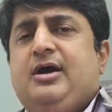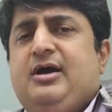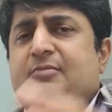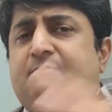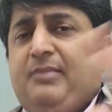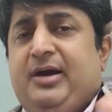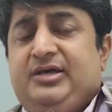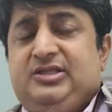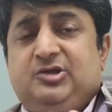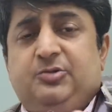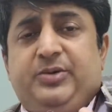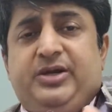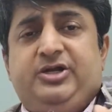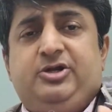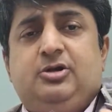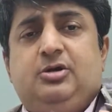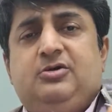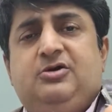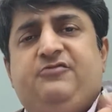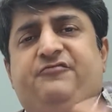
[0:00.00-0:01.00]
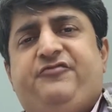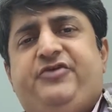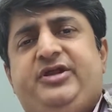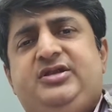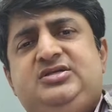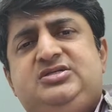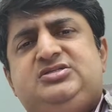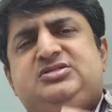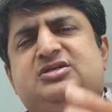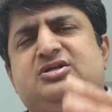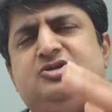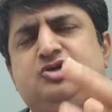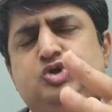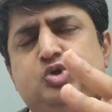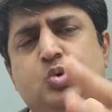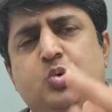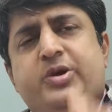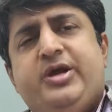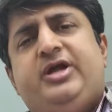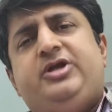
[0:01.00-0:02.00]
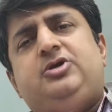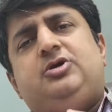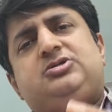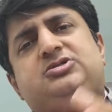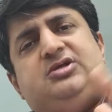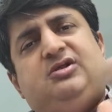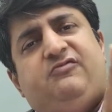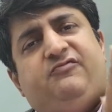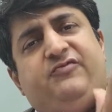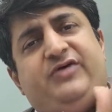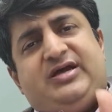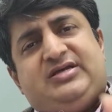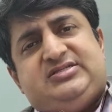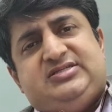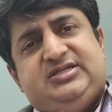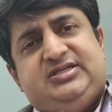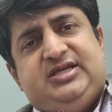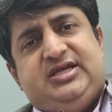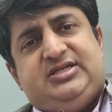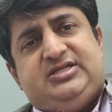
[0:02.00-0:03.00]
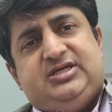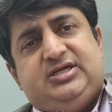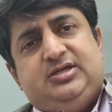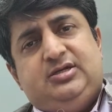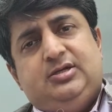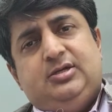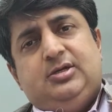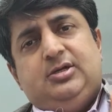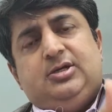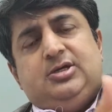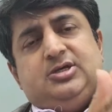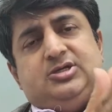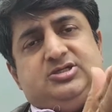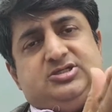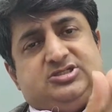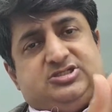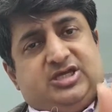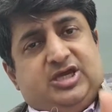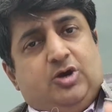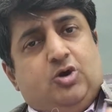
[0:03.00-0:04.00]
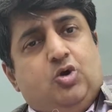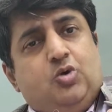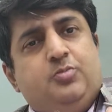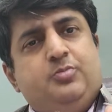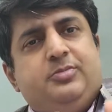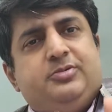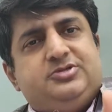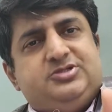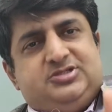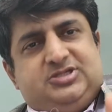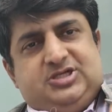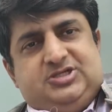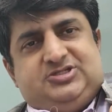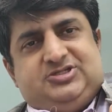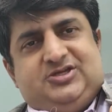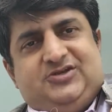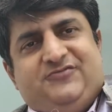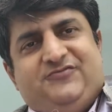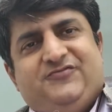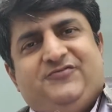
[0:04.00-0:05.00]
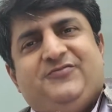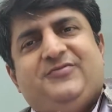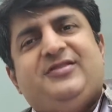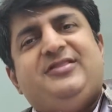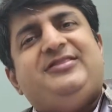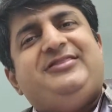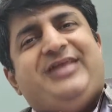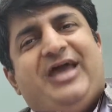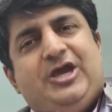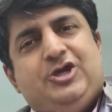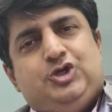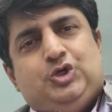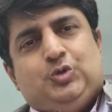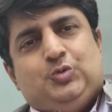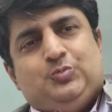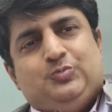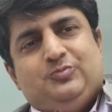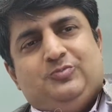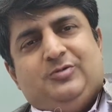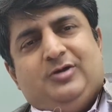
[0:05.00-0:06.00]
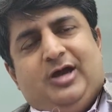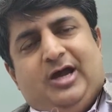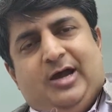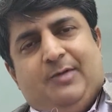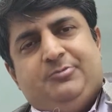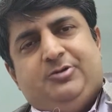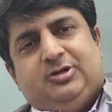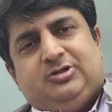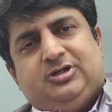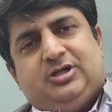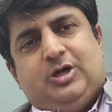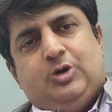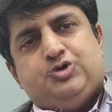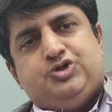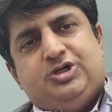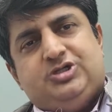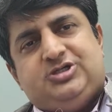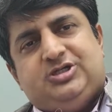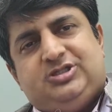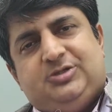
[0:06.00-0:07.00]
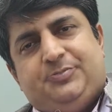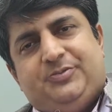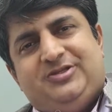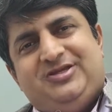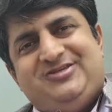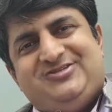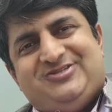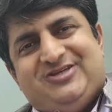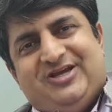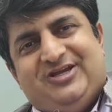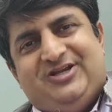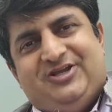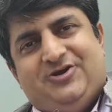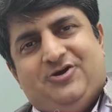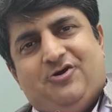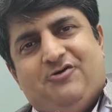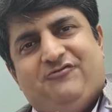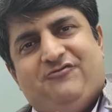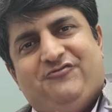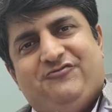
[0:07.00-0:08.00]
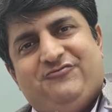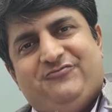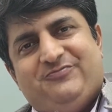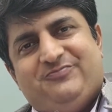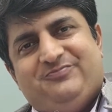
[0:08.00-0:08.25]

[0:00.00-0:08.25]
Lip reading: By the way, friends, do get yourself vaccinated. Stay home, stay safe. Thank you. I'm Dr. Kaushal Chhatrapati signing off.